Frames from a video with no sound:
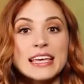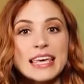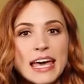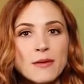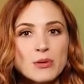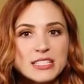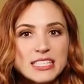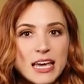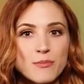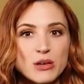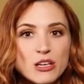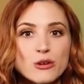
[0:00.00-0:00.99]
Gambits
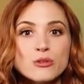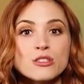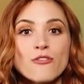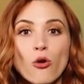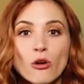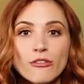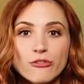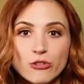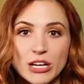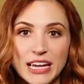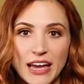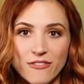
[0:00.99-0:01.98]
can be used for
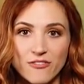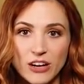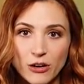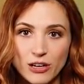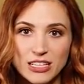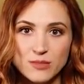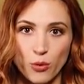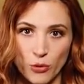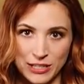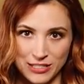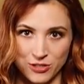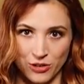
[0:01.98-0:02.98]
free at various
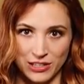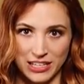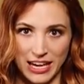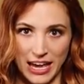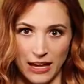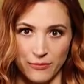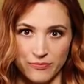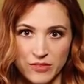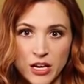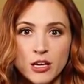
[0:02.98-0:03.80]
points during the game,